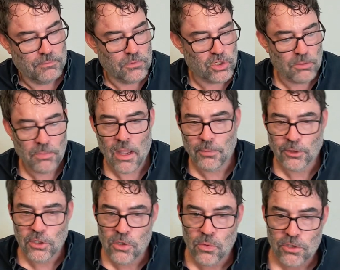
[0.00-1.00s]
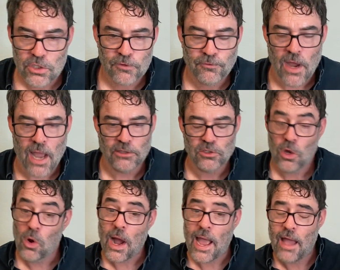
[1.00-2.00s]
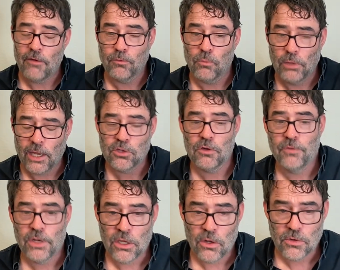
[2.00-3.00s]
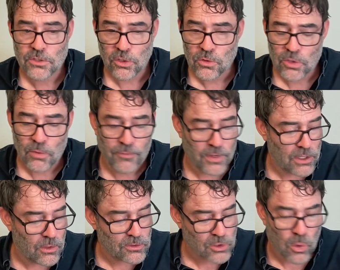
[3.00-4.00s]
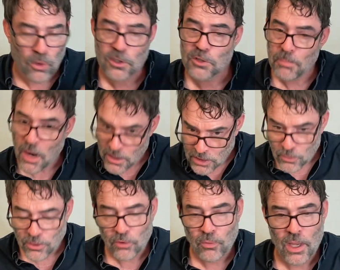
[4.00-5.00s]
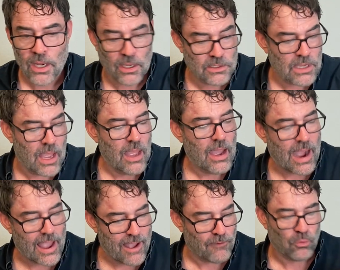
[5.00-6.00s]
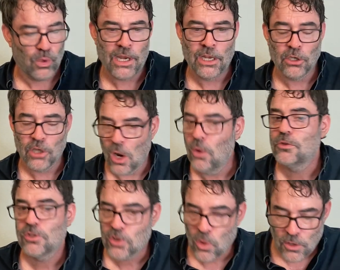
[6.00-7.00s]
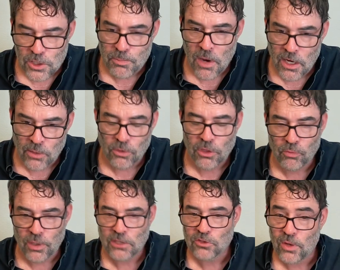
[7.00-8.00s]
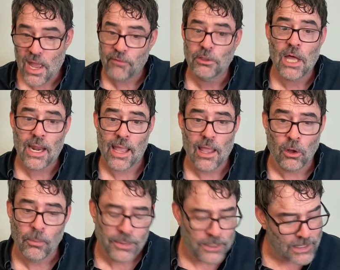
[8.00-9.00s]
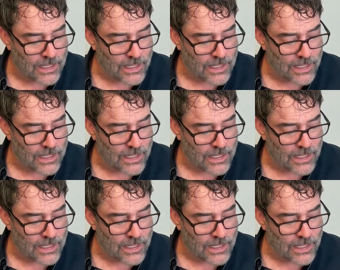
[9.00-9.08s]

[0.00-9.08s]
you should be able to do it just fine. So I have lecture videos, YouTube videos corresponding with the readings. I have reading notes corresponding with the readings. So you have a lot of help.